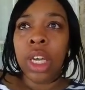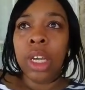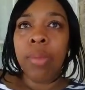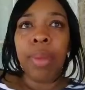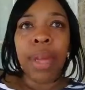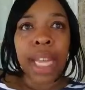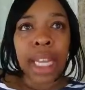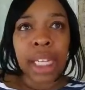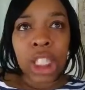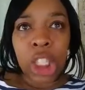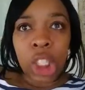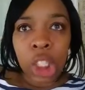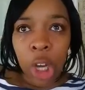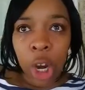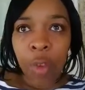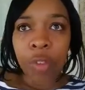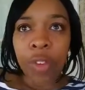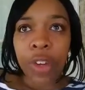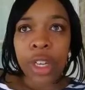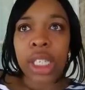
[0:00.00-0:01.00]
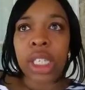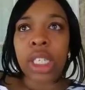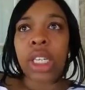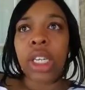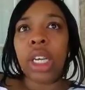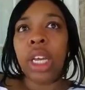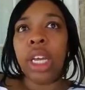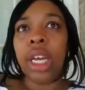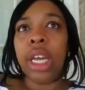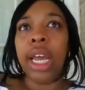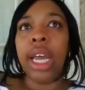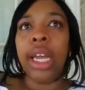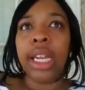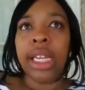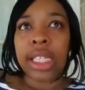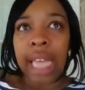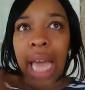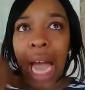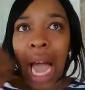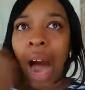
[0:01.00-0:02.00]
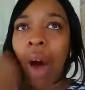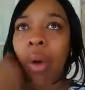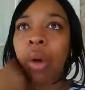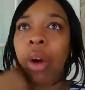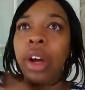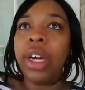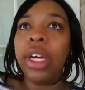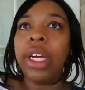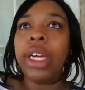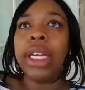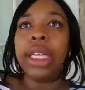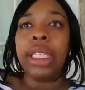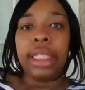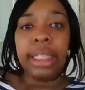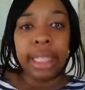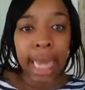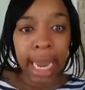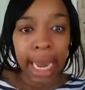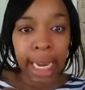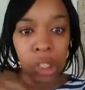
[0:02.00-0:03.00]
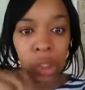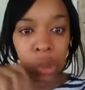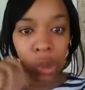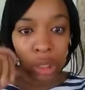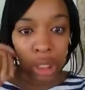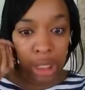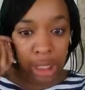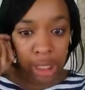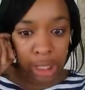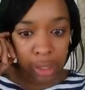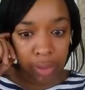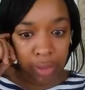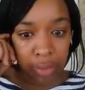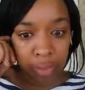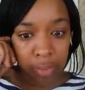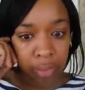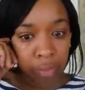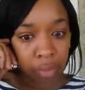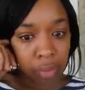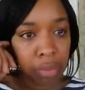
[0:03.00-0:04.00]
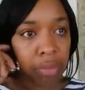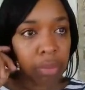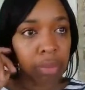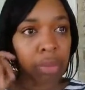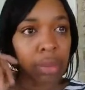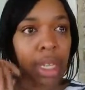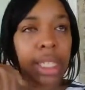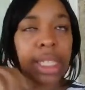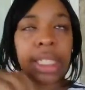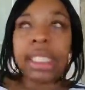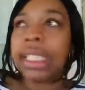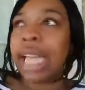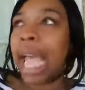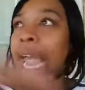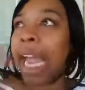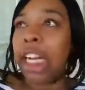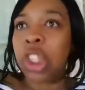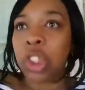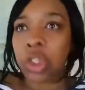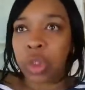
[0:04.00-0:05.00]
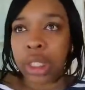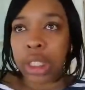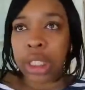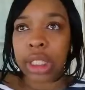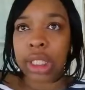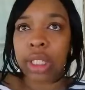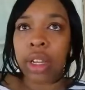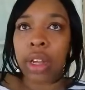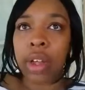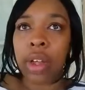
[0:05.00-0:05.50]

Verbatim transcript: Being surface in this hour is dangerous. It's dangerous.